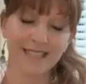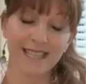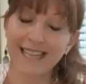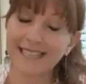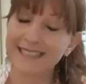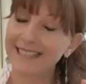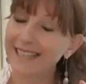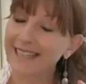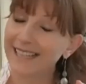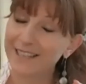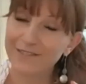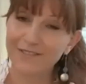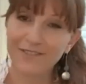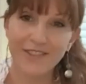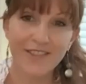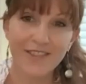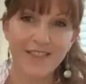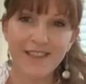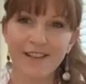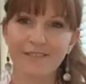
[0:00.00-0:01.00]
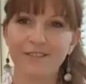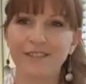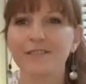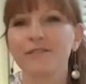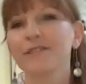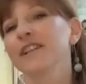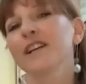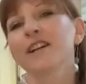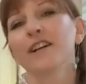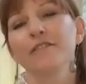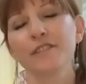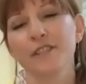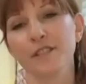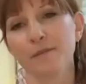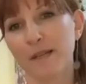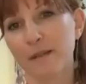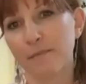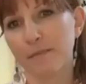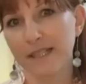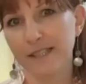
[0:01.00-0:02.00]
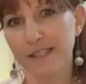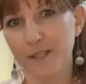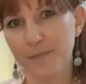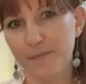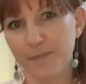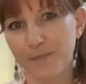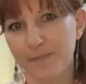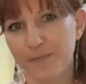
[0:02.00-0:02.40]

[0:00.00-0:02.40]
and I have never recovered my money.